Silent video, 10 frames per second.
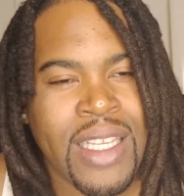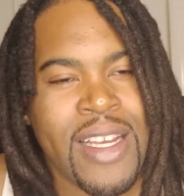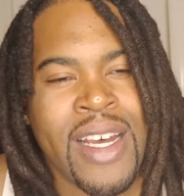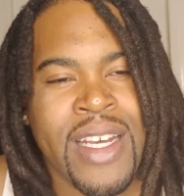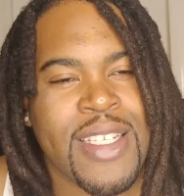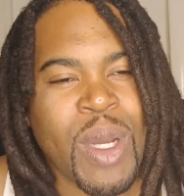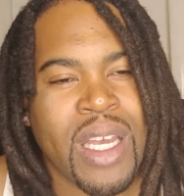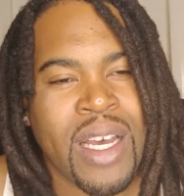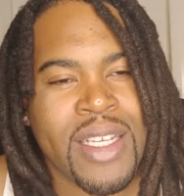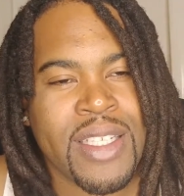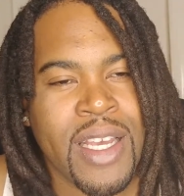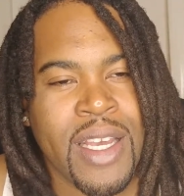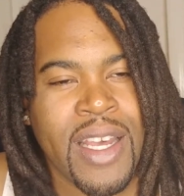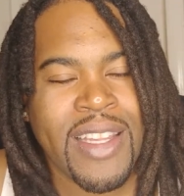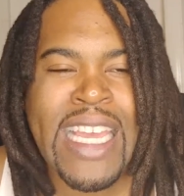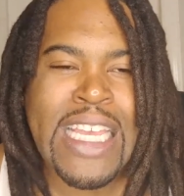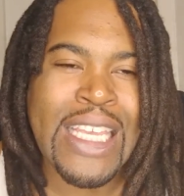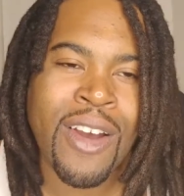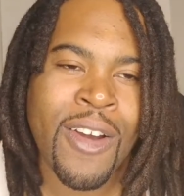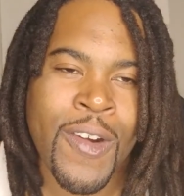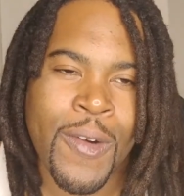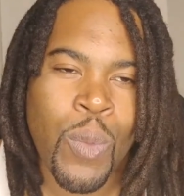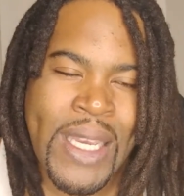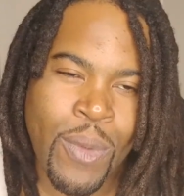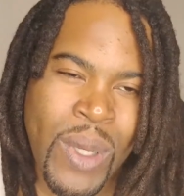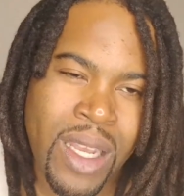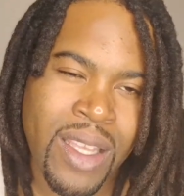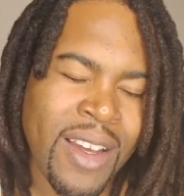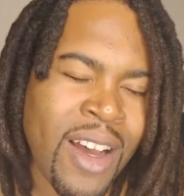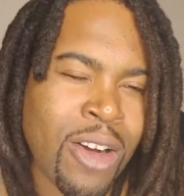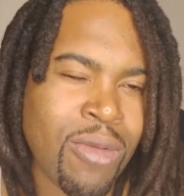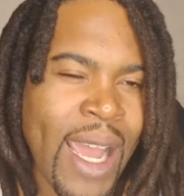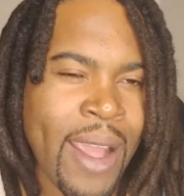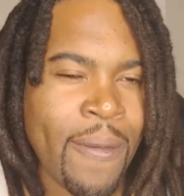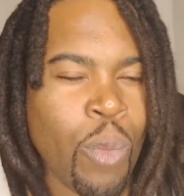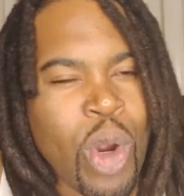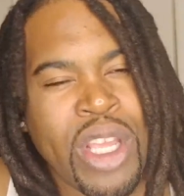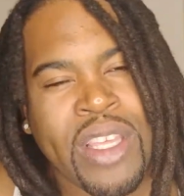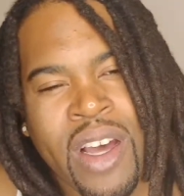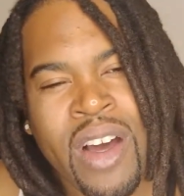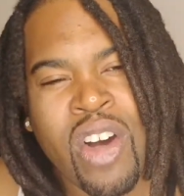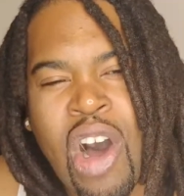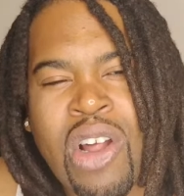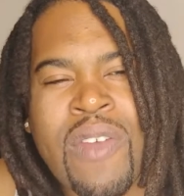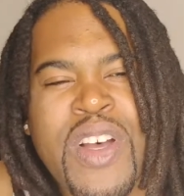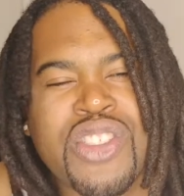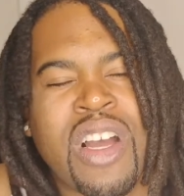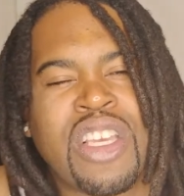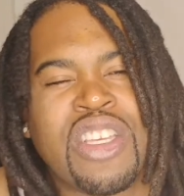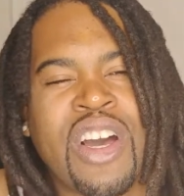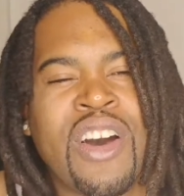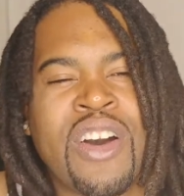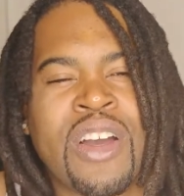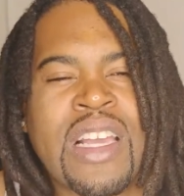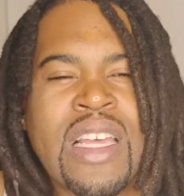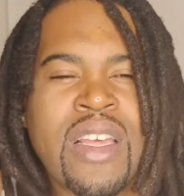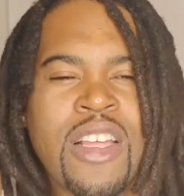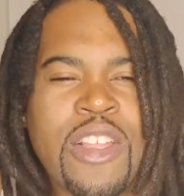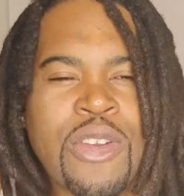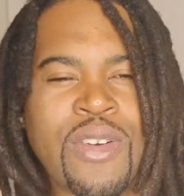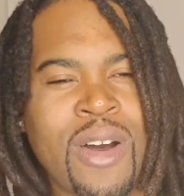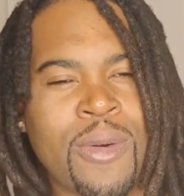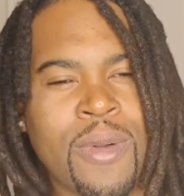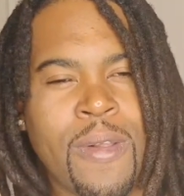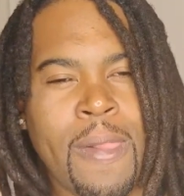us because they young. We are young, right? We're young. All of us are young. You know.